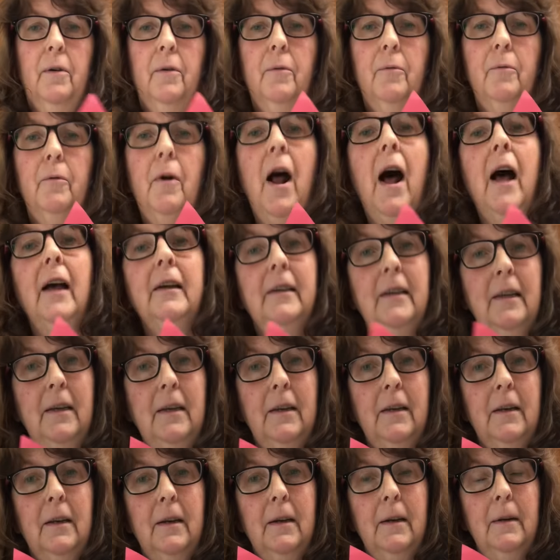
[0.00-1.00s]

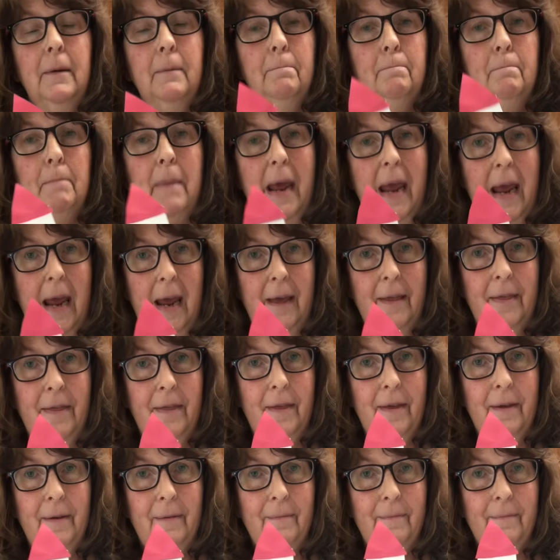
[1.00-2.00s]
Rocket Math,
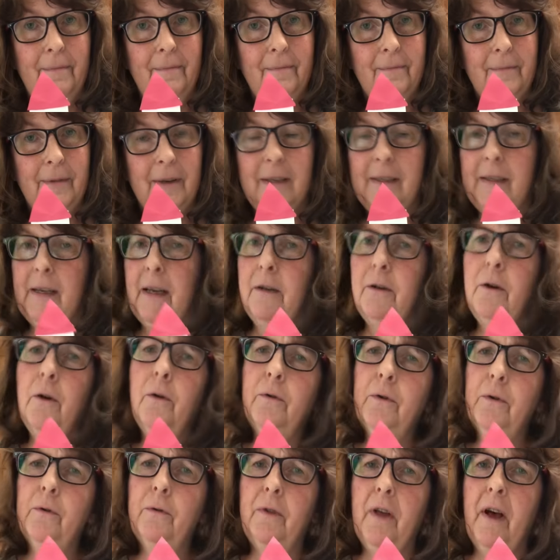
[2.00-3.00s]
because I
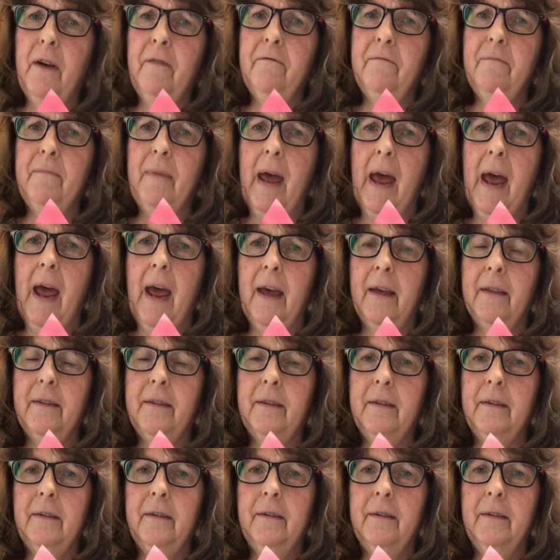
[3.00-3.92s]
know you love math.